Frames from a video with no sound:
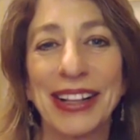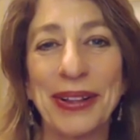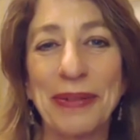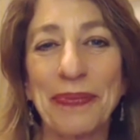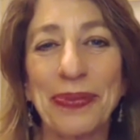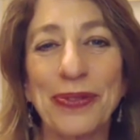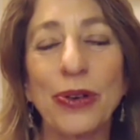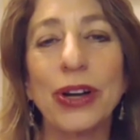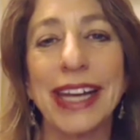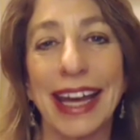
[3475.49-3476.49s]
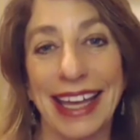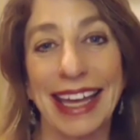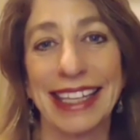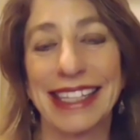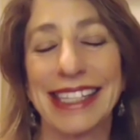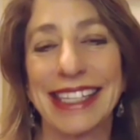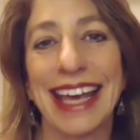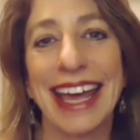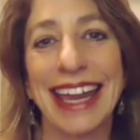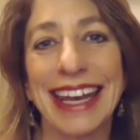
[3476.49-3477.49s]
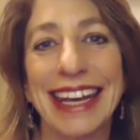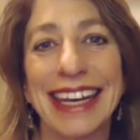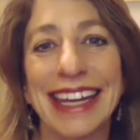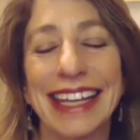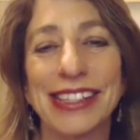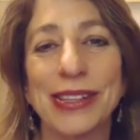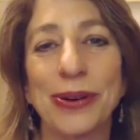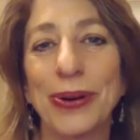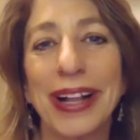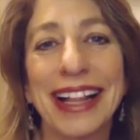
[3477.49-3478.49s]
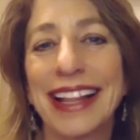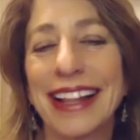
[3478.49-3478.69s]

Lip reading: for decades. And so